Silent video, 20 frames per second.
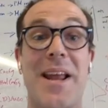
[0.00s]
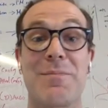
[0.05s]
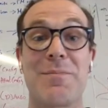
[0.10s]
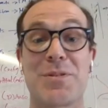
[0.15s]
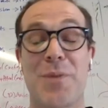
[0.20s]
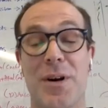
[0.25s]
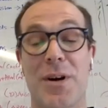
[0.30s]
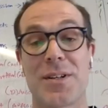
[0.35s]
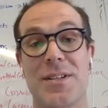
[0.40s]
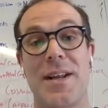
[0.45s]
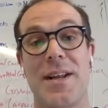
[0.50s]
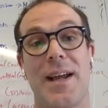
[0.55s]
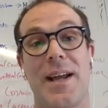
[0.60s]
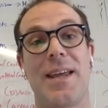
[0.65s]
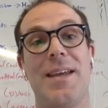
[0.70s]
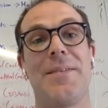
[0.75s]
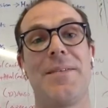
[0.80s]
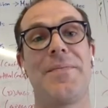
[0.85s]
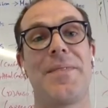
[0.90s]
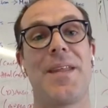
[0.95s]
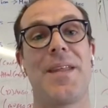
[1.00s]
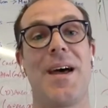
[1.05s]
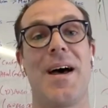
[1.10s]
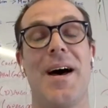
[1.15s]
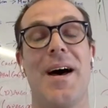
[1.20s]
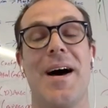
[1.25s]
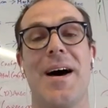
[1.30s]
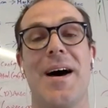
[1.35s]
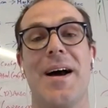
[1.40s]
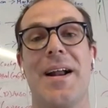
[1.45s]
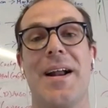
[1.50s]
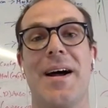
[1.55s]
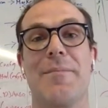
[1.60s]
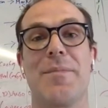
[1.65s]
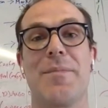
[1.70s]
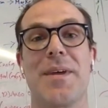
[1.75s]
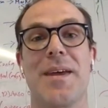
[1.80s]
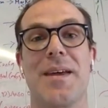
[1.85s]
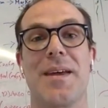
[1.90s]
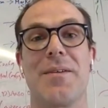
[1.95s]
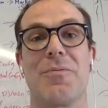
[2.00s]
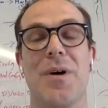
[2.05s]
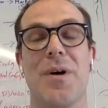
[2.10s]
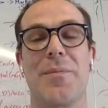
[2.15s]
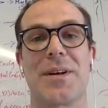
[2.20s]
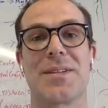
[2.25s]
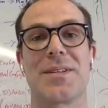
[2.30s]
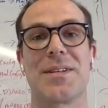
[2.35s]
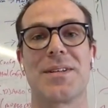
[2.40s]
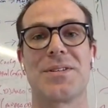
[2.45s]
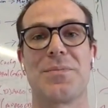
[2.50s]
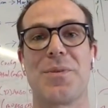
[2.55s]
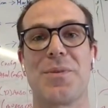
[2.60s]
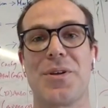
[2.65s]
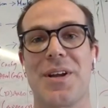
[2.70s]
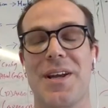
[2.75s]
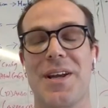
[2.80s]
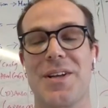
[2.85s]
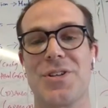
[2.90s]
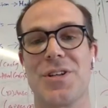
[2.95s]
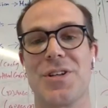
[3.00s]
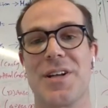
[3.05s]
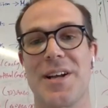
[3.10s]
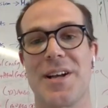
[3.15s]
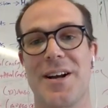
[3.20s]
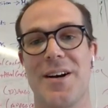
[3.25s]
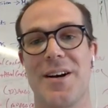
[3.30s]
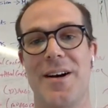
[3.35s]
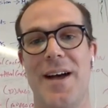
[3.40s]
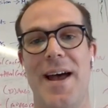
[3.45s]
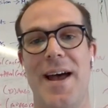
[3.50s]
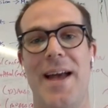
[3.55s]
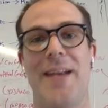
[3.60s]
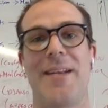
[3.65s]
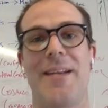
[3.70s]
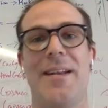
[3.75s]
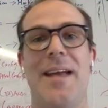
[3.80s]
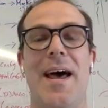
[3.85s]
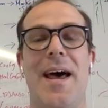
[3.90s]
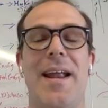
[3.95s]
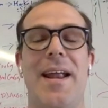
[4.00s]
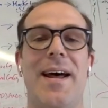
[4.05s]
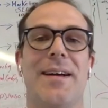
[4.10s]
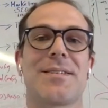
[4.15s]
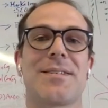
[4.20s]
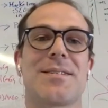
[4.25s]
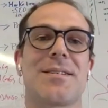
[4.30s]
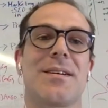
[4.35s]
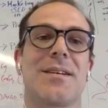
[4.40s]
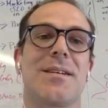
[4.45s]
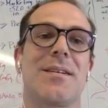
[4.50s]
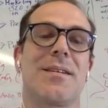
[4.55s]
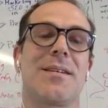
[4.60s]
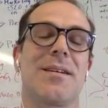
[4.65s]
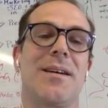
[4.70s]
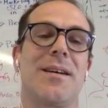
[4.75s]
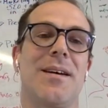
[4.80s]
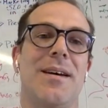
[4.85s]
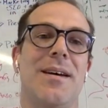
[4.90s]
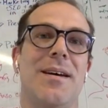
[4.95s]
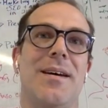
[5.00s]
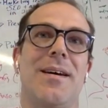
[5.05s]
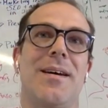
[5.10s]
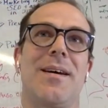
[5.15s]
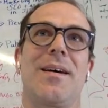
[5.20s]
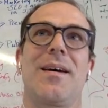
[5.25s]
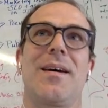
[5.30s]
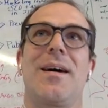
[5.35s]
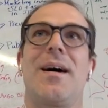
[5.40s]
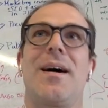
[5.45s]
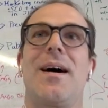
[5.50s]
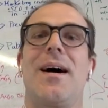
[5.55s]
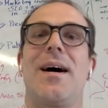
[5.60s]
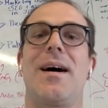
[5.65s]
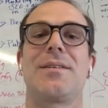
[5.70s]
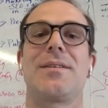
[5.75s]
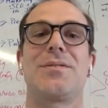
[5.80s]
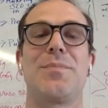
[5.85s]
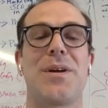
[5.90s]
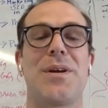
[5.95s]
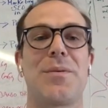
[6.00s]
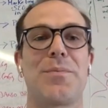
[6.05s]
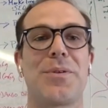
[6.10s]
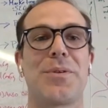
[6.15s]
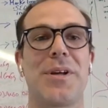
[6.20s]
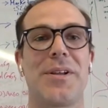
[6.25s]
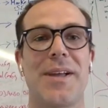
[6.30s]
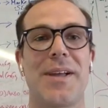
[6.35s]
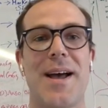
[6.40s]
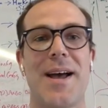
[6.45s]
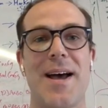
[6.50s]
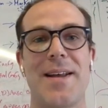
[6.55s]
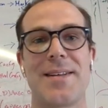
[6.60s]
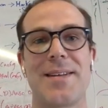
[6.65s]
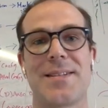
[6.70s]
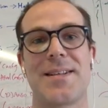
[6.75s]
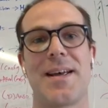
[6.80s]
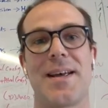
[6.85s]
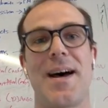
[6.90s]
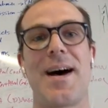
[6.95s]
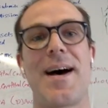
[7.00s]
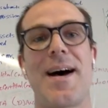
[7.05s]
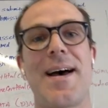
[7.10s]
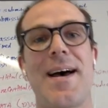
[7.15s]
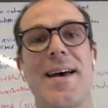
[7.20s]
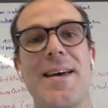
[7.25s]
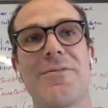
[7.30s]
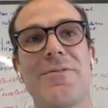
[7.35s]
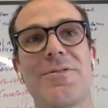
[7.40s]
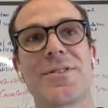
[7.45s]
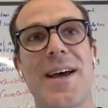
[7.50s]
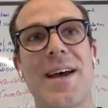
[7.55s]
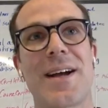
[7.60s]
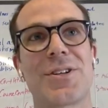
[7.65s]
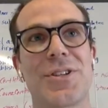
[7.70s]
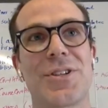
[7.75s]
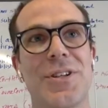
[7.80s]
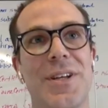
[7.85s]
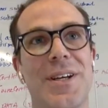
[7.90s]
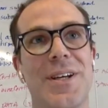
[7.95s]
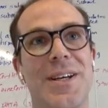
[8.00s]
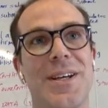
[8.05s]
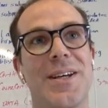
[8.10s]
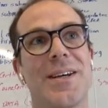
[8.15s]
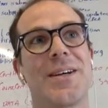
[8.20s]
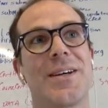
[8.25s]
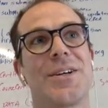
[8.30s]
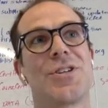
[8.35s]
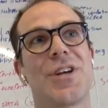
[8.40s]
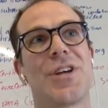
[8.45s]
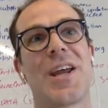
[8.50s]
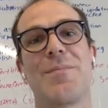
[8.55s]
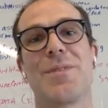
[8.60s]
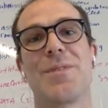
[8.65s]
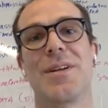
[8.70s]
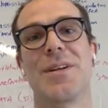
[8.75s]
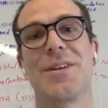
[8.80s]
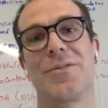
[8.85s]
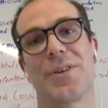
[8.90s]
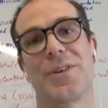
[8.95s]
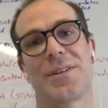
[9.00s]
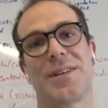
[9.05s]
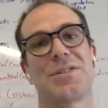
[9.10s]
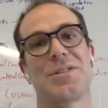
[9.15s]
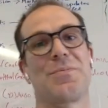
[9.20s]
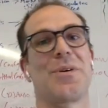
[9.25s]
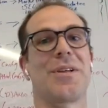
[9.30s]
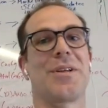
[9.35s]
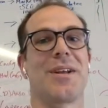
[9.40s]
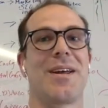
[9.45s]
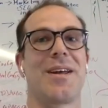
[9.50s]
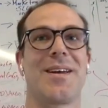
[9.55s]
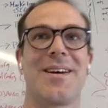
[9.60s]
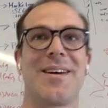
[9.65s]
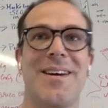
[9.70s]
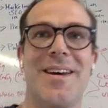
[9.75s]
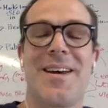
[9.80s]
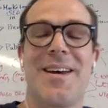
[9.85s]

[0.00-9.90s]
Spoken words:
name is Mark Sadecki, and I'm the Web Accessibility Engineer at EDX. To be completely honest, I was actually shamed into accessibility.